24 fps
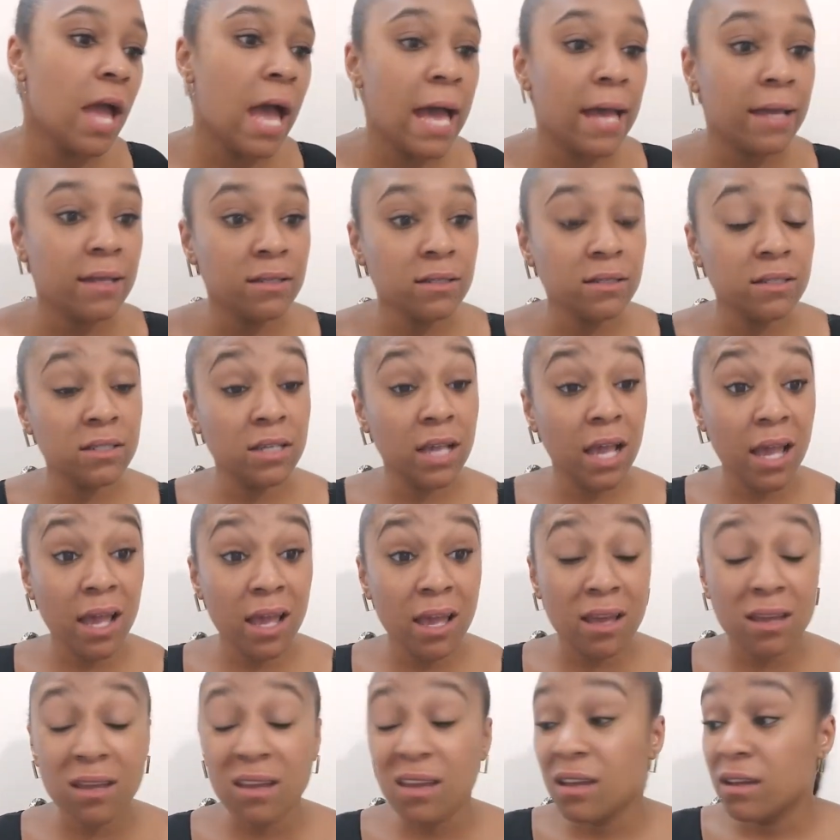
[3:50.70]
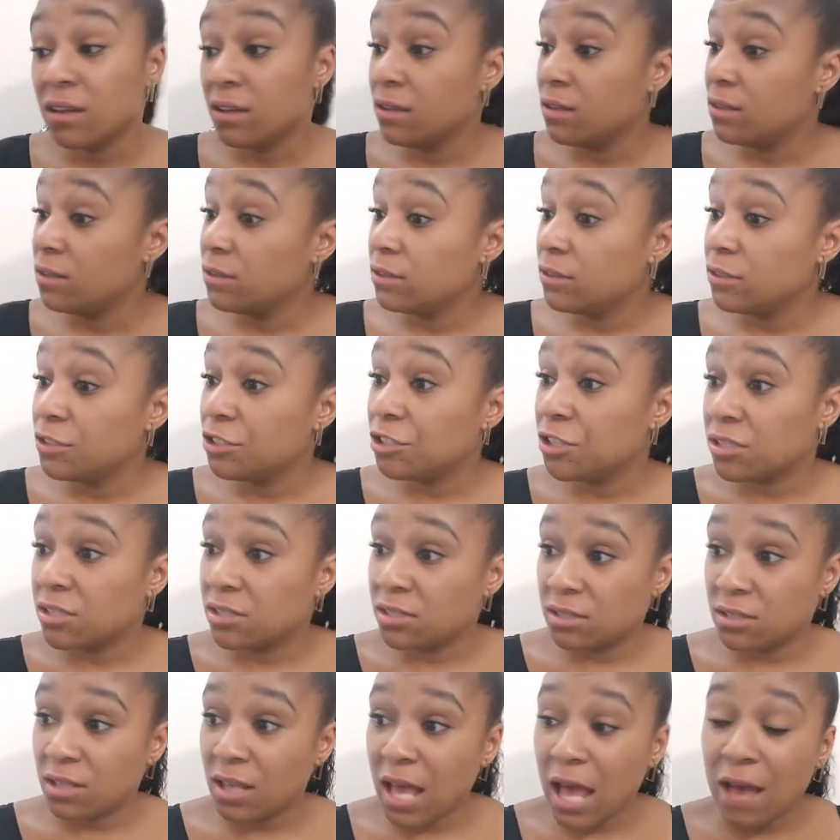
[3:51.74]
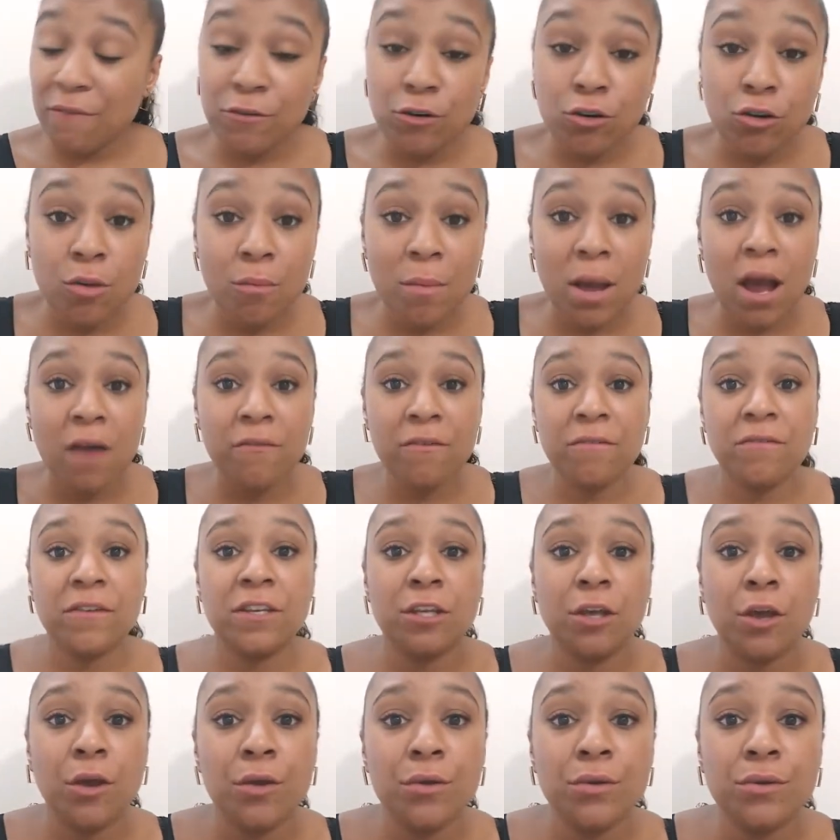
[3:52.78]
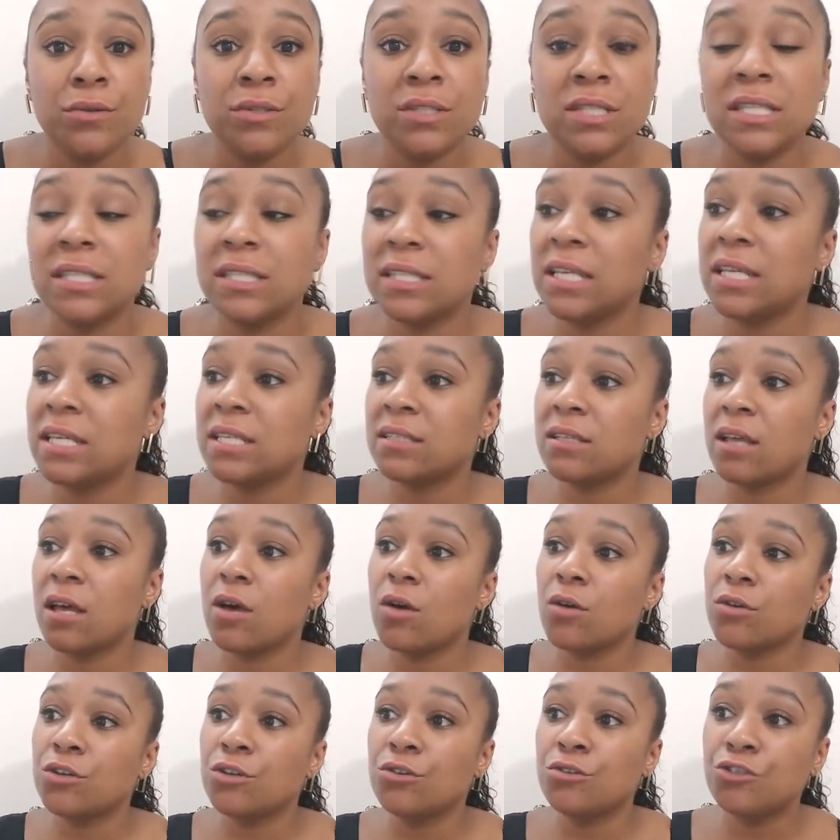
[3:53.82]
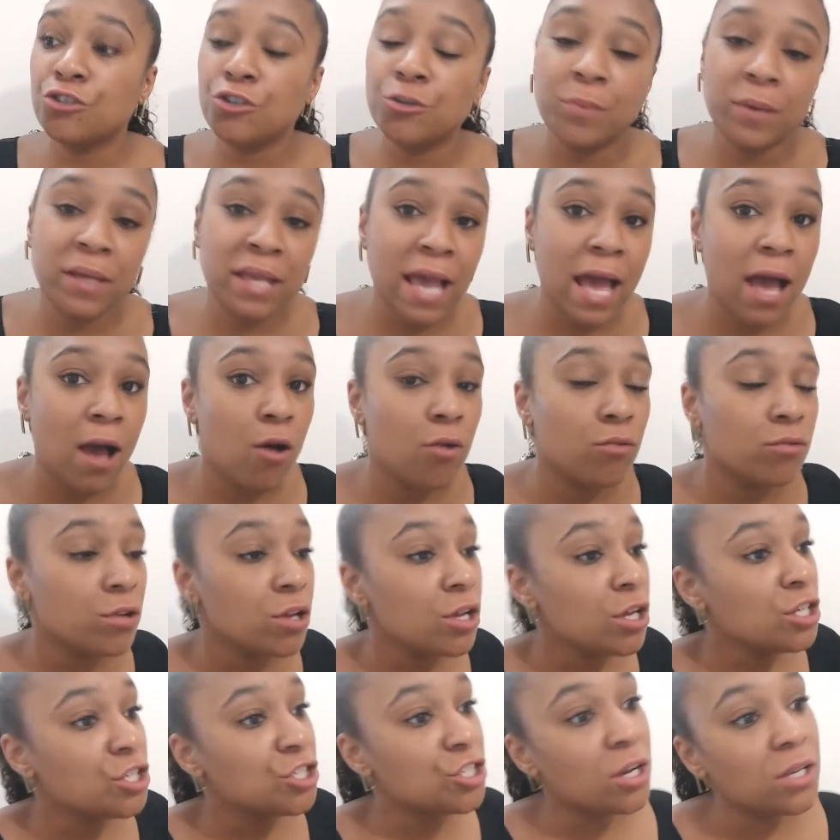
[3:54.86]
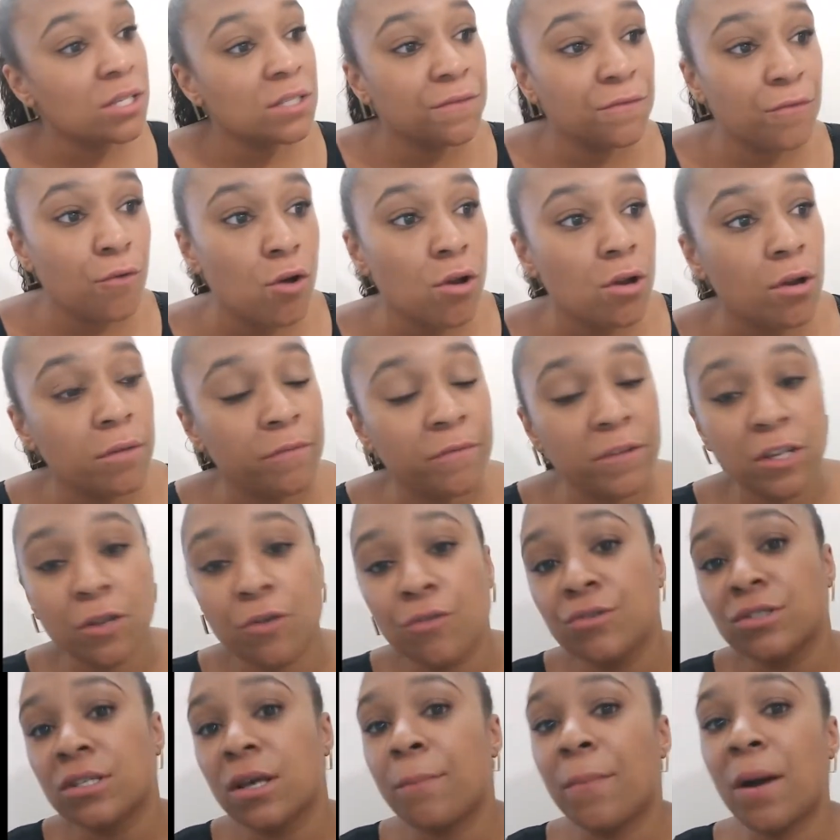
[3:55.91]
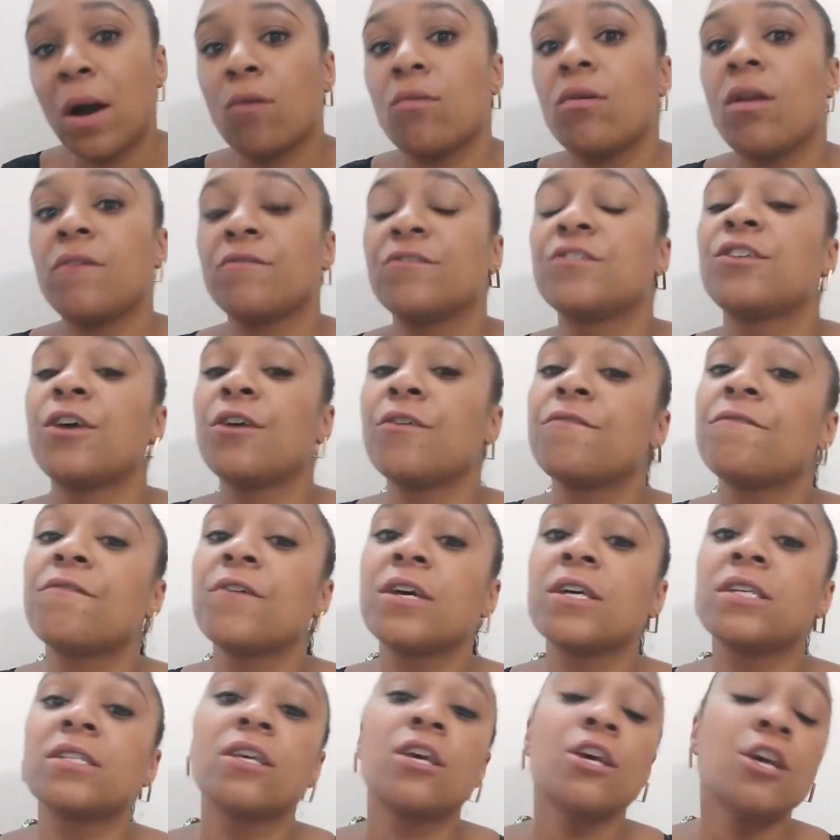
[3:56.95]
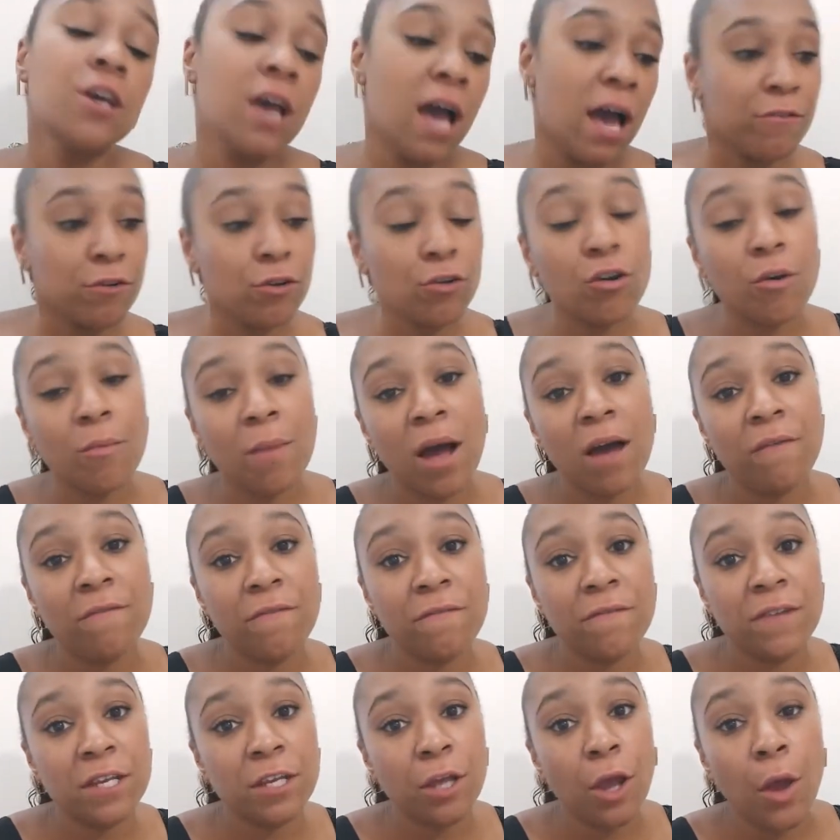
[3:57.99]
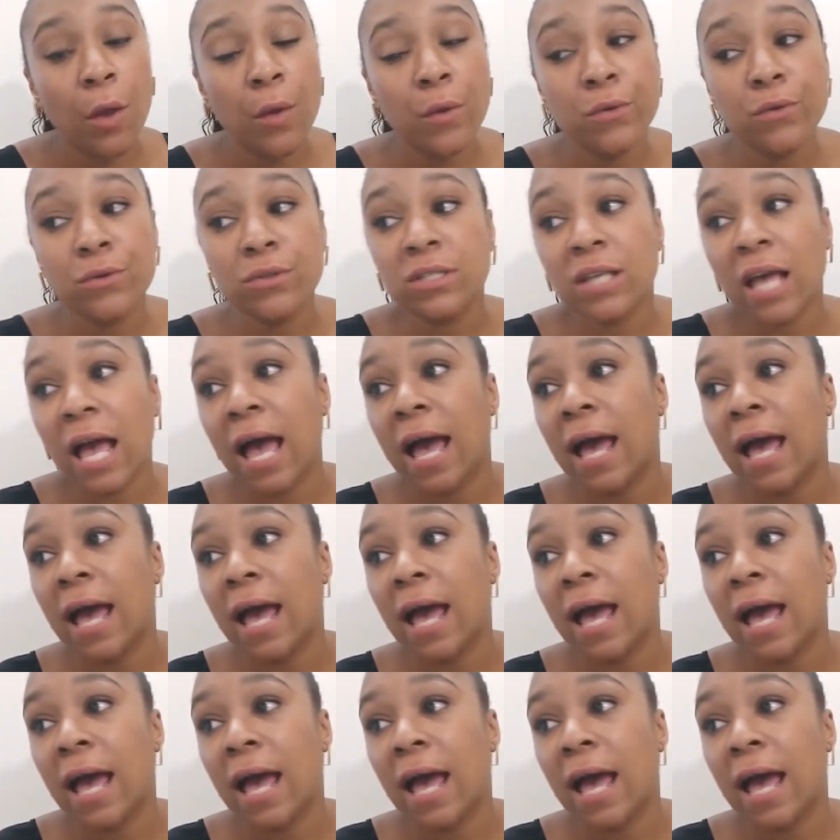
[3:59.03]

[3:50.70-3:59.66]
And yeah. Just have a look at my other videos. This is a YouTube account just for videos about love sofas. Have a look at my other videos,